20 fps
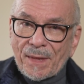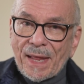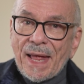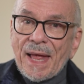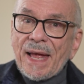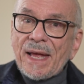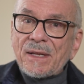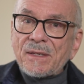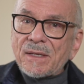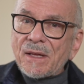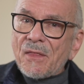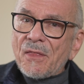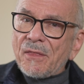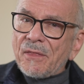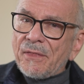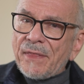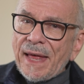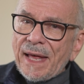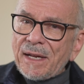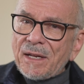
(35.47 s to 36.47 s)
And
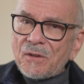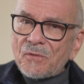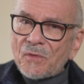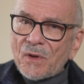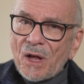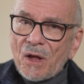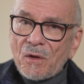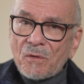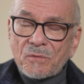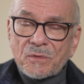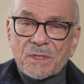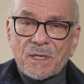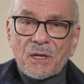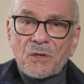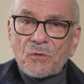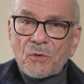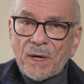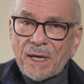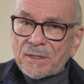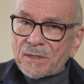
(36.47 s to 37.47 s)
that involves
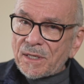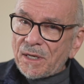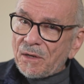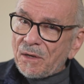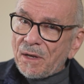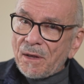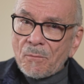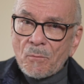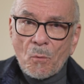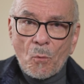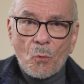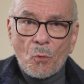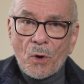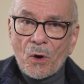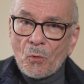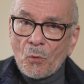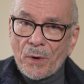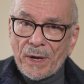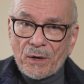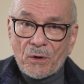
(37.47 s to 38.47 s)
addressing
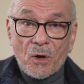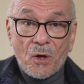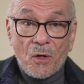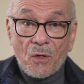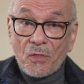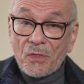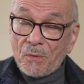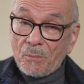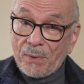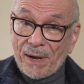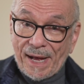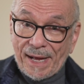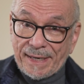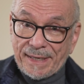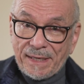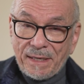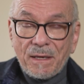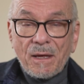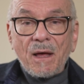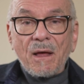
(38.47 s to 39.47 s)
what we call the
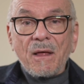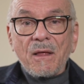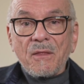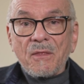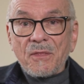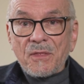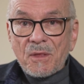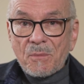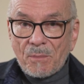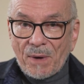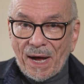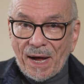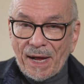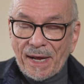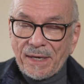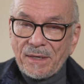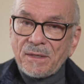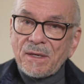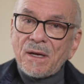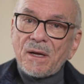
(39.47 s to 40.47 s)
body, the
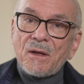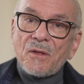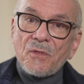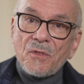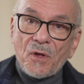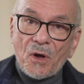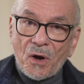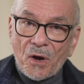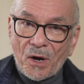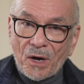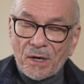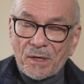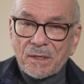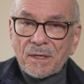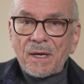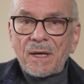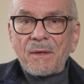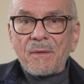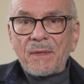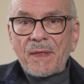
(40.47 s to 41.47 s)
mind, the heart,
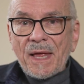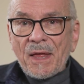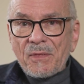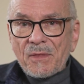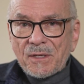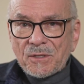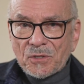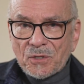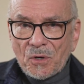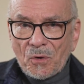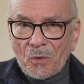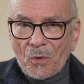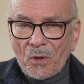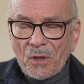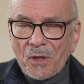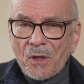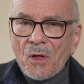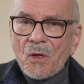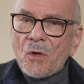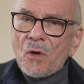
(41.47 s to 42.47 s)
and the
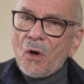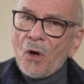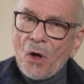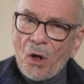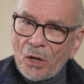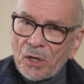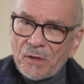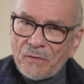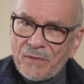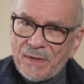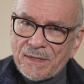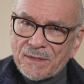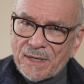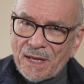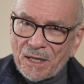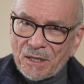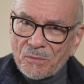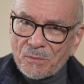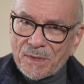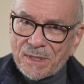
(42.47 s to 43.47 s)
soul. All of these
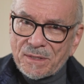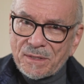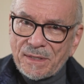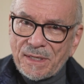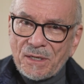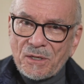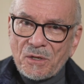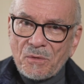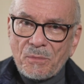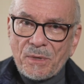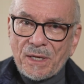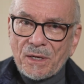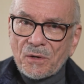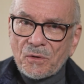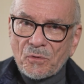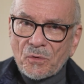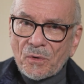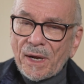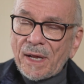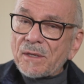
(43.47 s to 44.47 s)
elements need to be
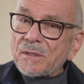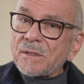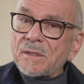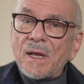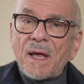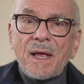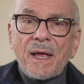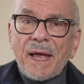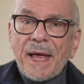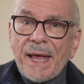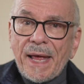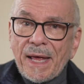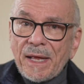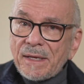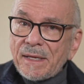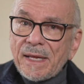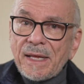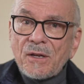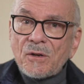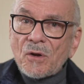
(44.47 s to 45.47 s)
addressed and
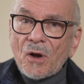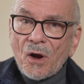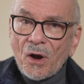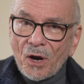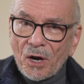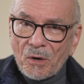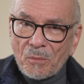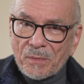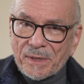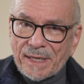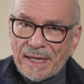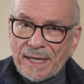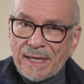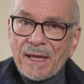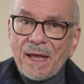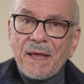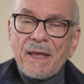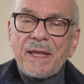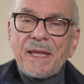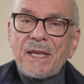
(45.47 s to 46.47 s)
in harmony
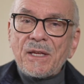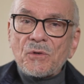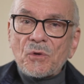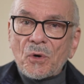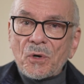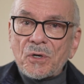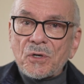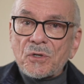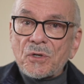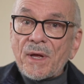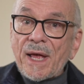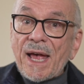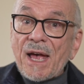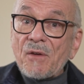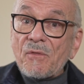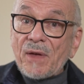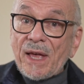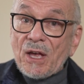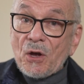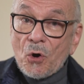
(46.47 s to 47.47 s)
in order to
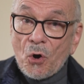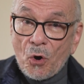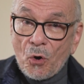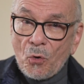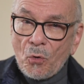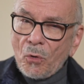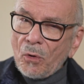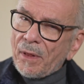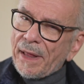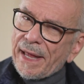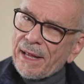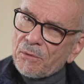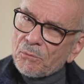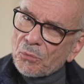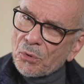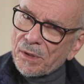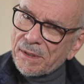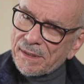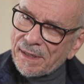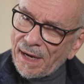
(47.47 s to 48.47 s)
have a whole and
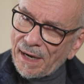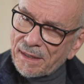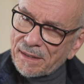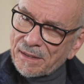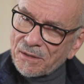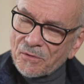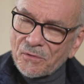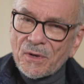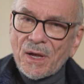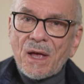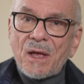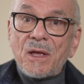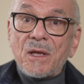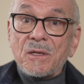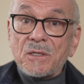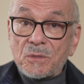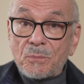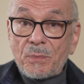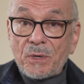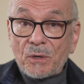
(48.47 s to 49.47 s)
productive
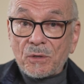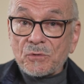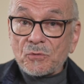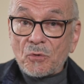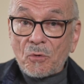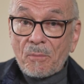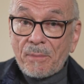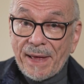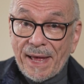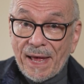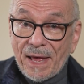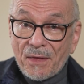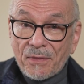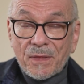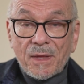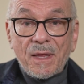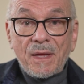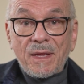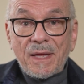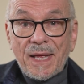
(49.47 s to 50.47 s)
spiritual path
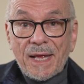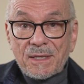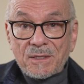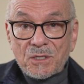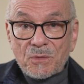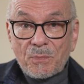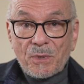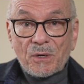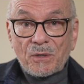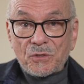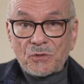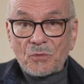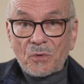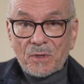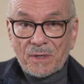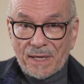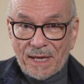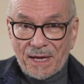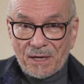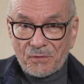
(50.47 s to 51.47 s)
and spiritual
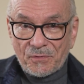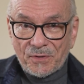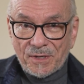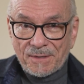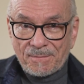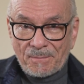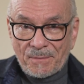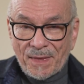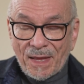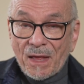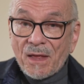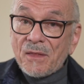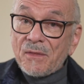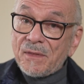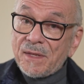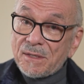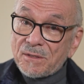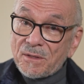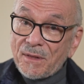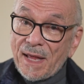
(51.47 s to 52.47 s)
life.
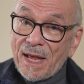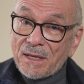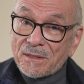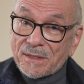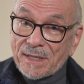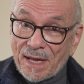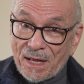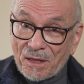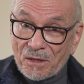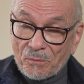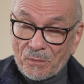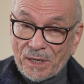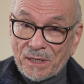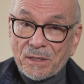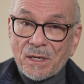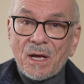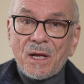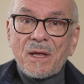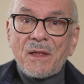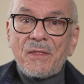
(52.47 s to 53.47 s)
This last element,
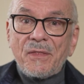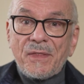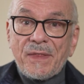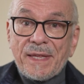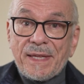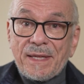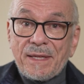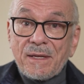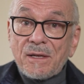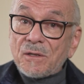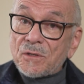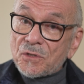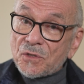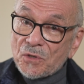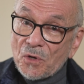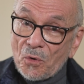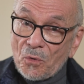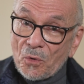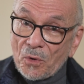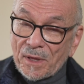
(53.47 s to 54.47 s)
the
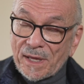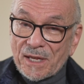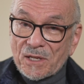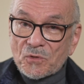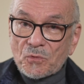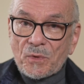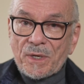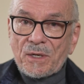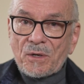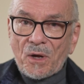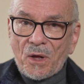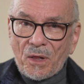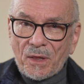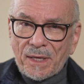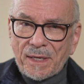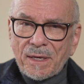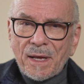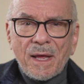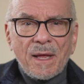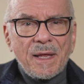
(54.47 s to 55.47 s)
soul as we call
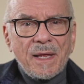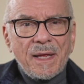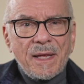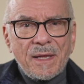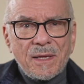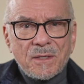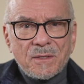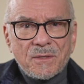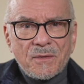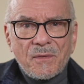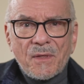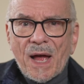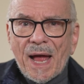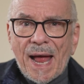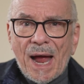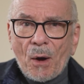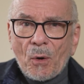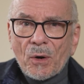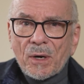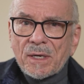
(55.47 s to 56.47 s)
it, is
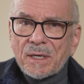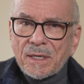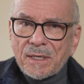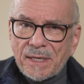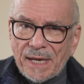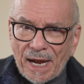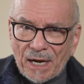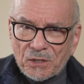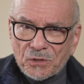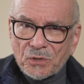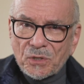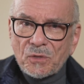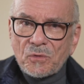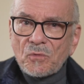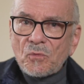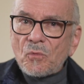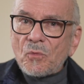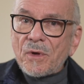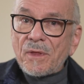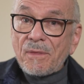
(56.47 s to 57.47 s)
our
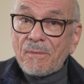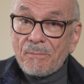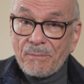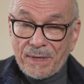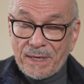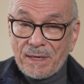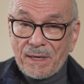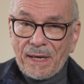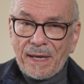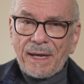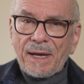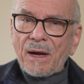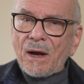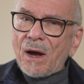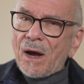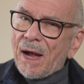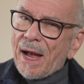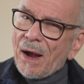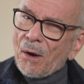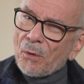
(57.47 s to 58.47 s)
connection with being,
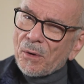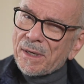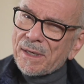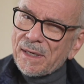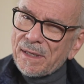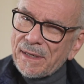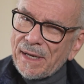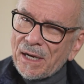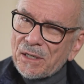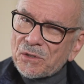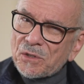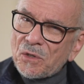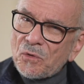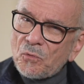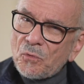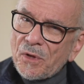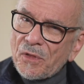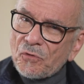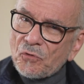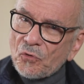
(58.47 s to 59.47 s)
our connection
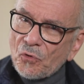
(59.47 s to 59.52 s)
with